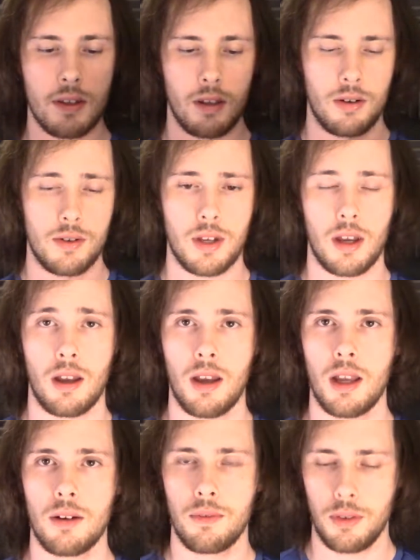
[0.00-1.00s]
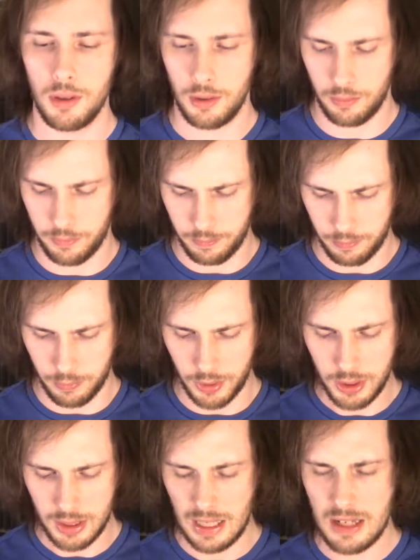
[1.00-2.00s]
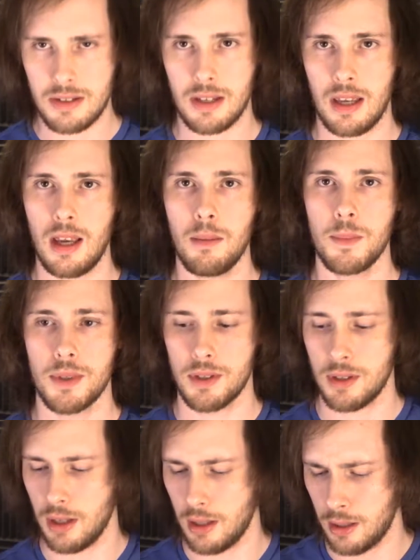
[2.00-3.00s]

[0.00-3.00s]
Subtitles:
There's a handful of really nice games.